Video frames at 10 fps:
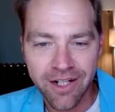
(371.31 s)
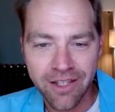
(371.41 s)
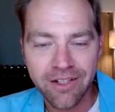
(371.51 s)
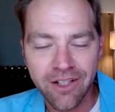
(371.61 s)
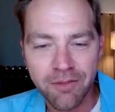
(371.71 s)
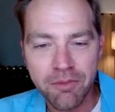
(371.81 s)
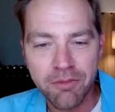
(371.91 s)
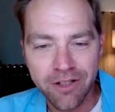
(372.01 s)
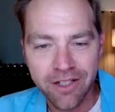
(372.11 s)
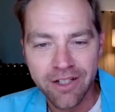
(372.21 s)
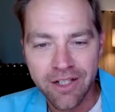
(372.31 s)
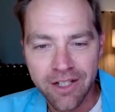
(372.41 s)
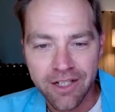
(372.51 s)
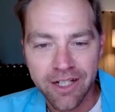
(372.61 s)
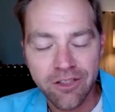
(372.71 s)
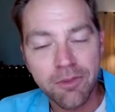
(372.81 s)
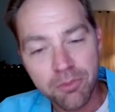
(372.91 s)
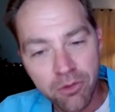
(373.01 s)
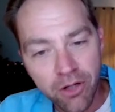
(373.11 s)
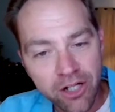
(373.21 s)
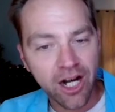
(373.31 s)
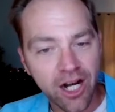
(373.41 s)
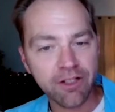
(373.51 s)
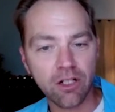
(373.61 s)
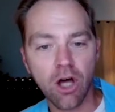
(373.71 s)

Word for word: And I think a lot of people are gonna gonna get some inspiration out of it,